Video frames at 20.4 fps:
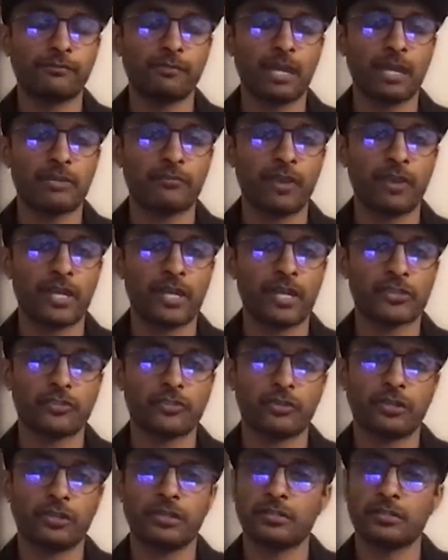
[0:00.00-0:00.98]

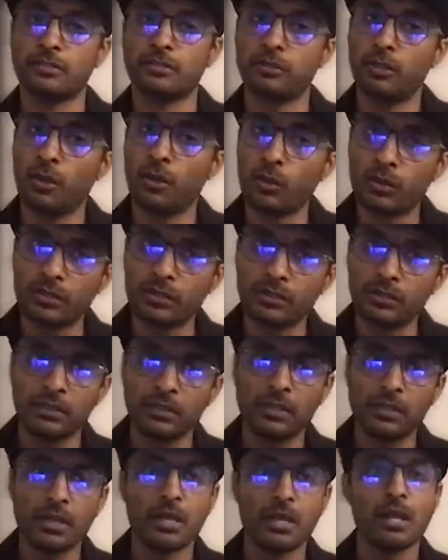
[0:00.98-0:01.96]
manufacturing is
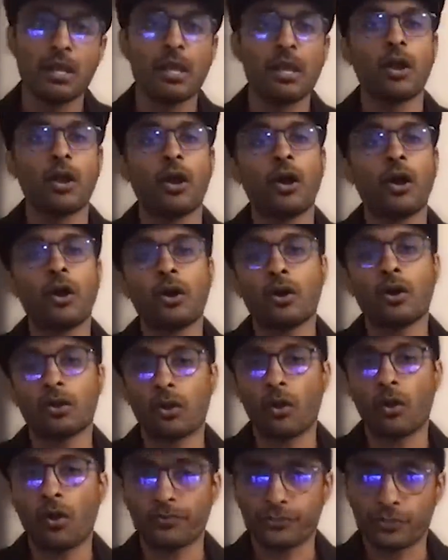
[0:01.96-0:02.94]
local
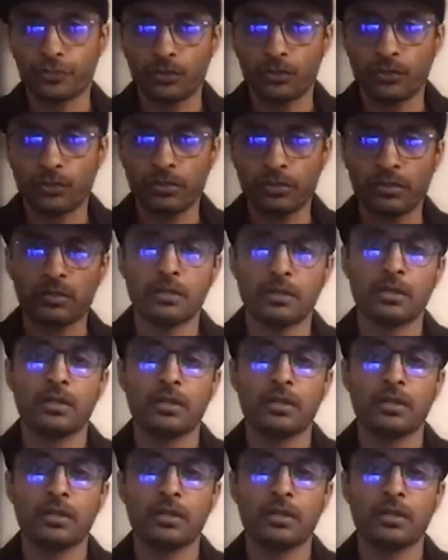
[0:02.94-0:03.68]
or offshore,